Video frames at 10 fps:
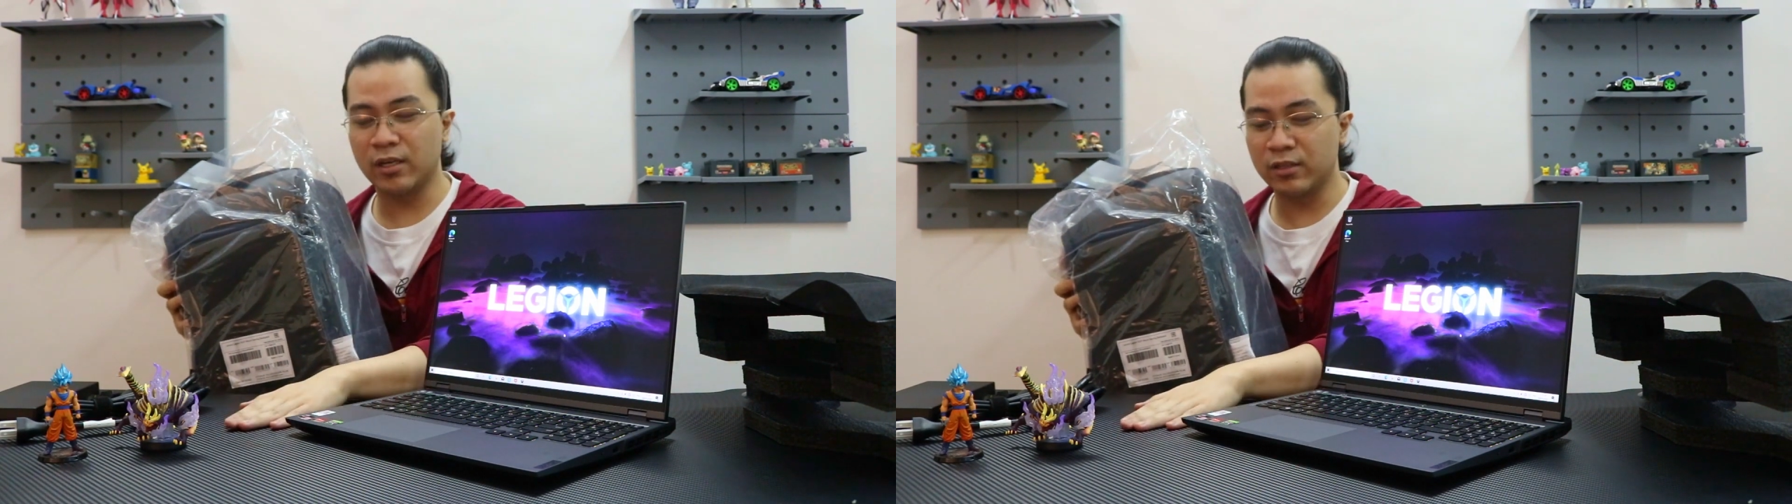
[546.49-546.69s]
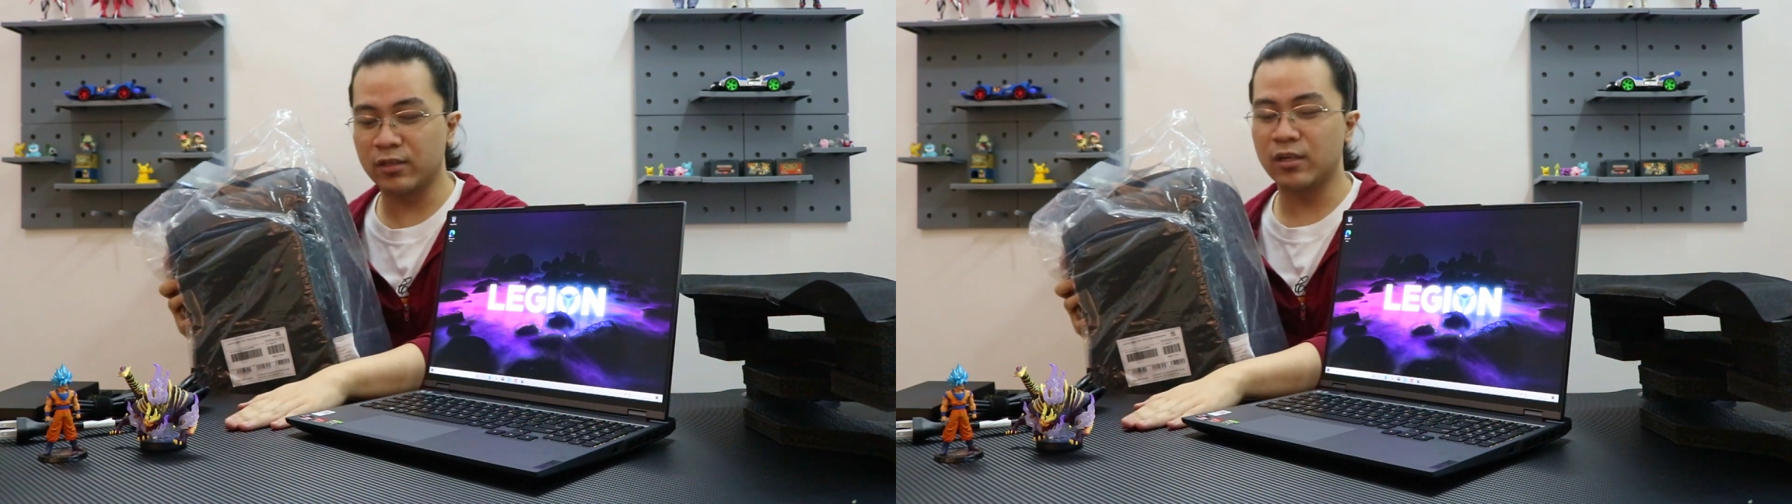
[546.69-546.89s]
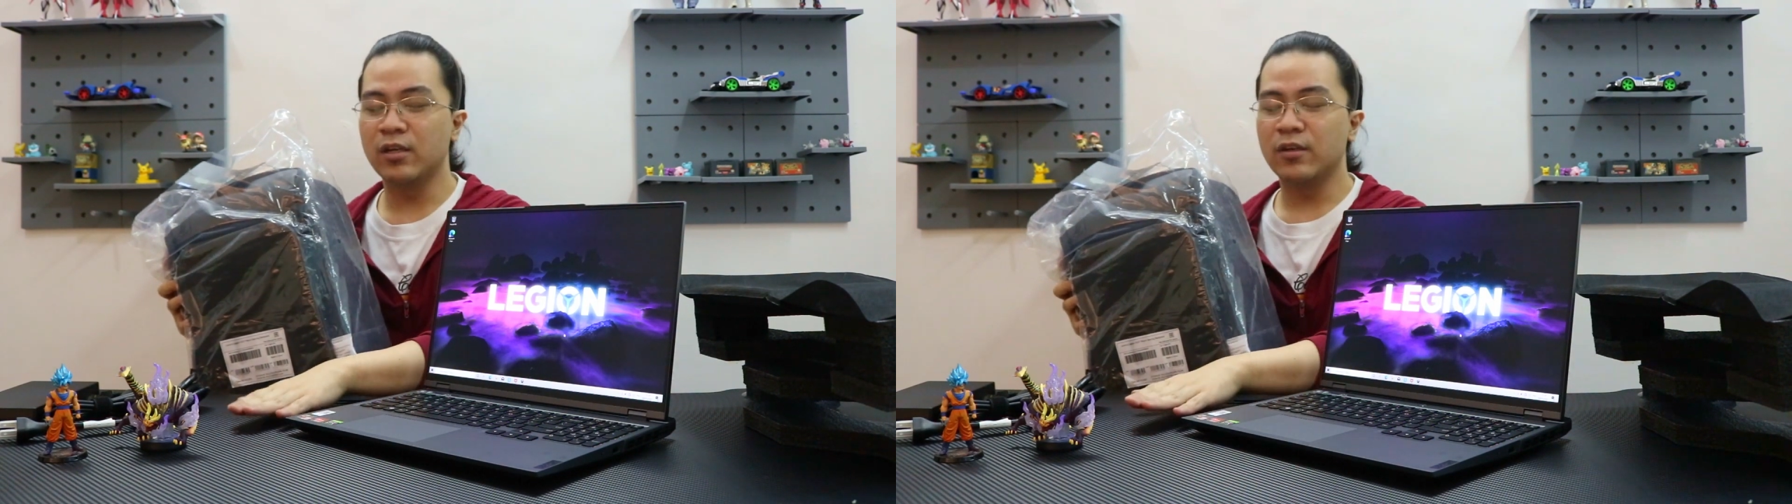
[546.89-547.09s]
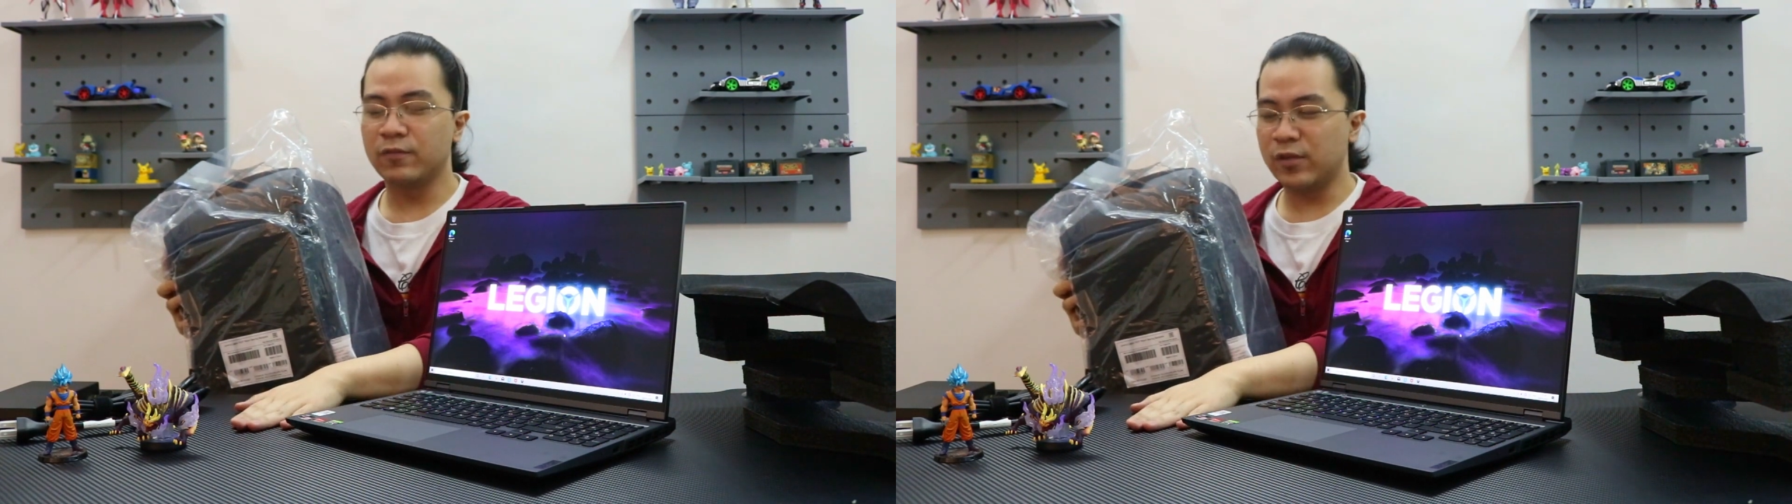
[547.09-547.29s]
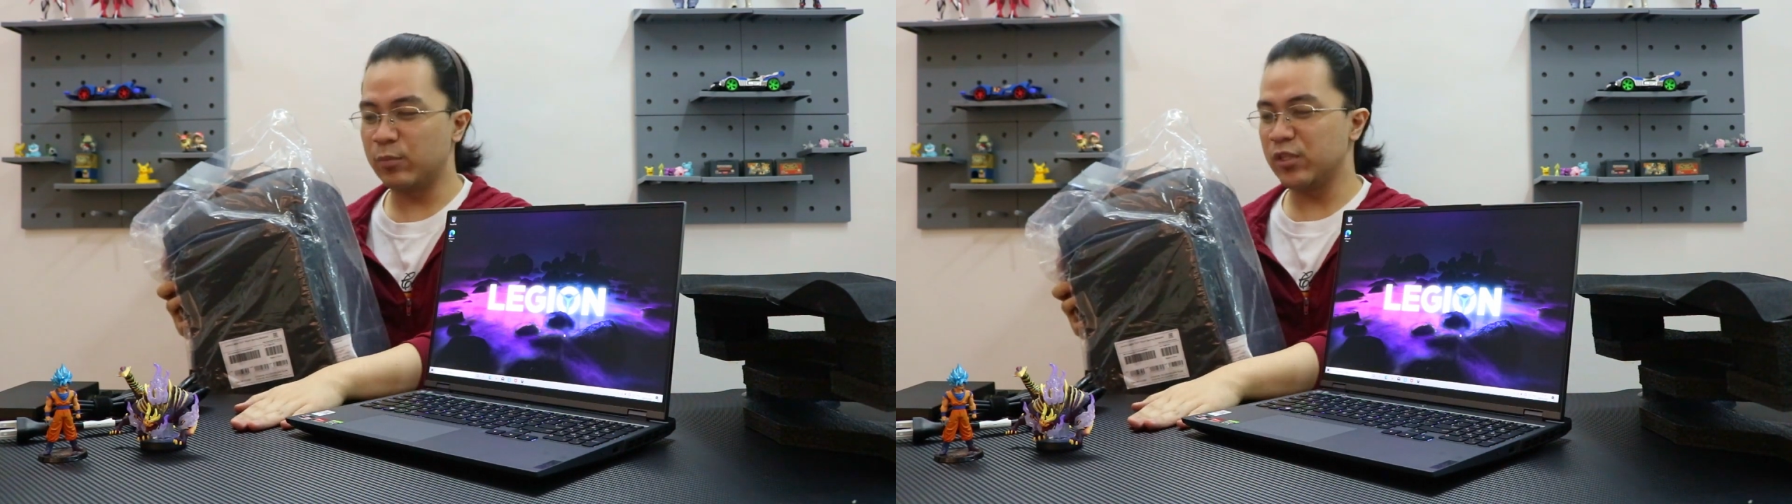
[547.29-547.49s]
other
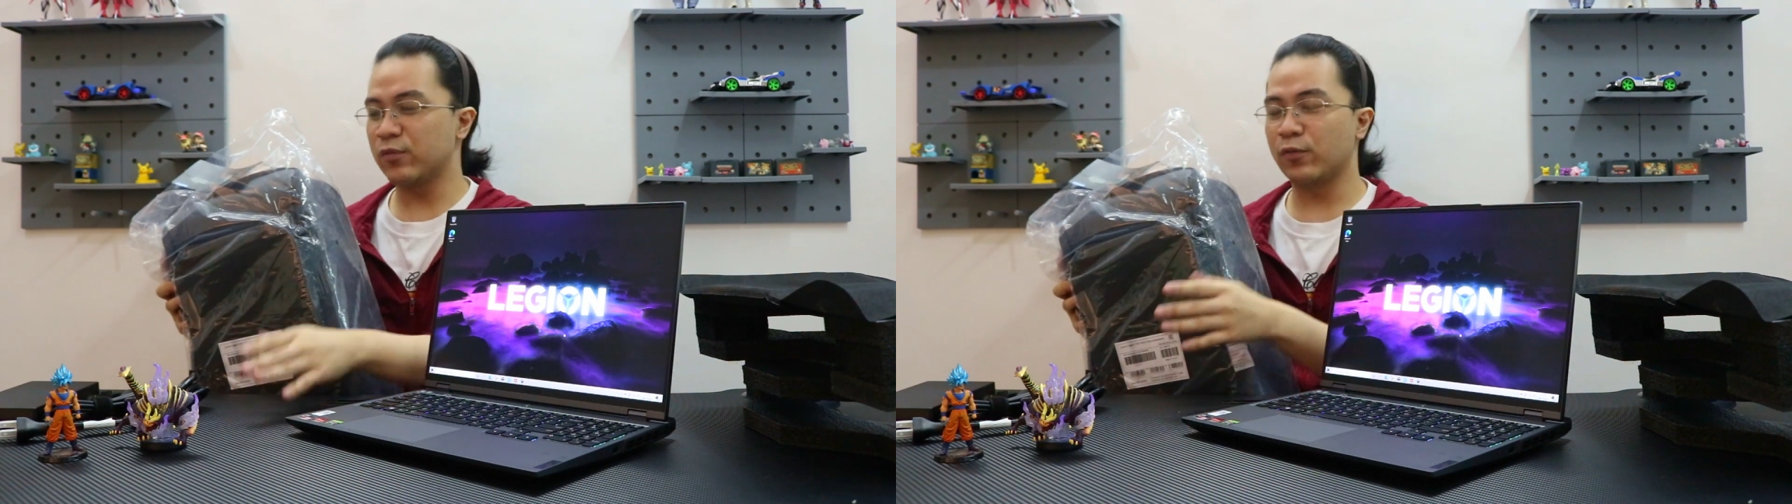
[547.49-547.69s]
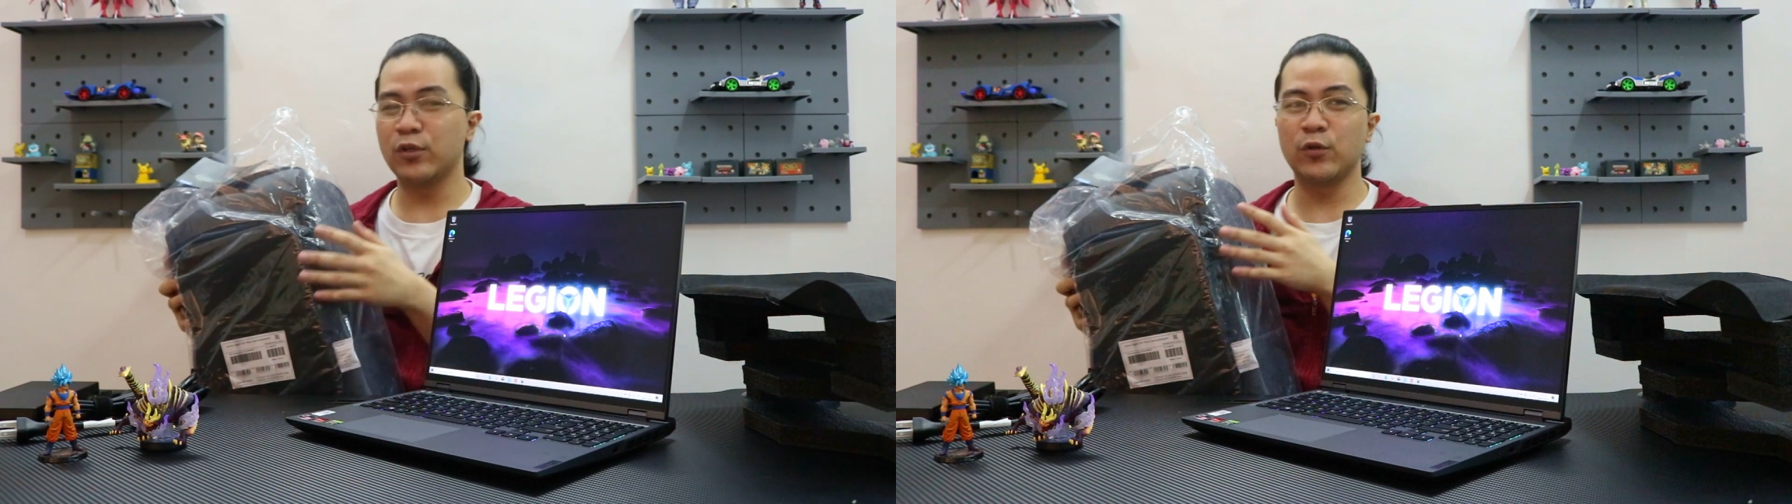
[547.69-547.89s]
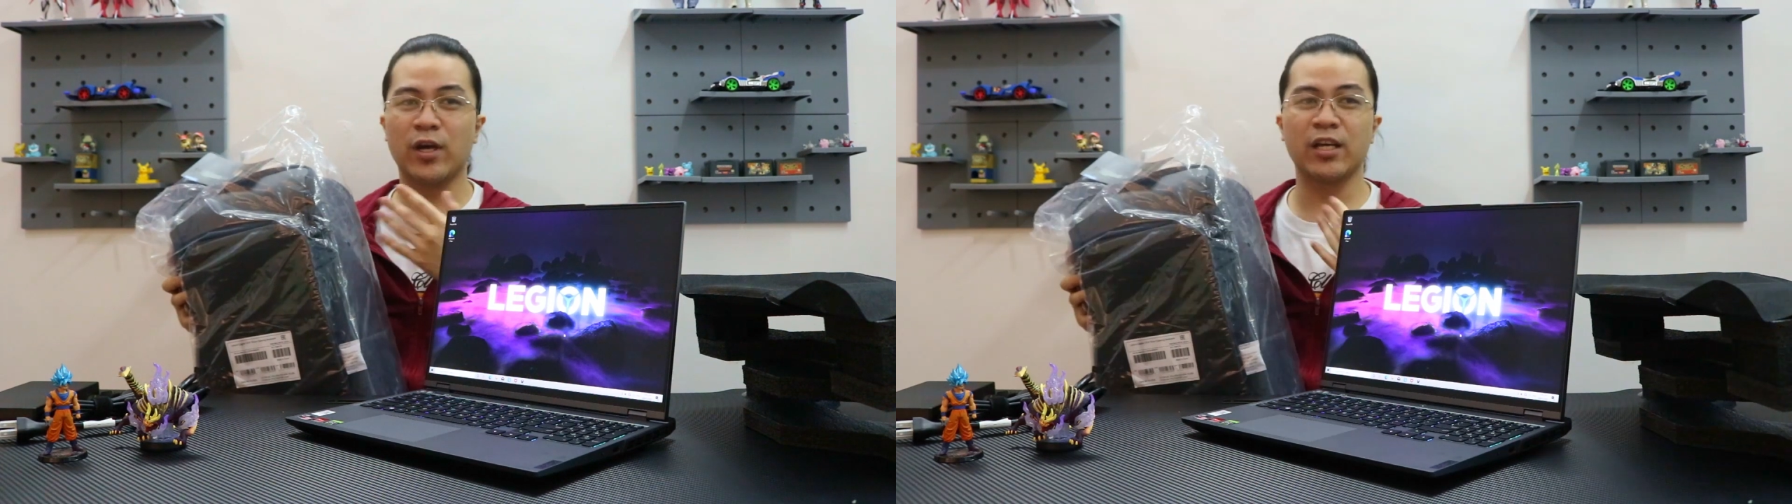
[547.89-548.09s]
freebies for you.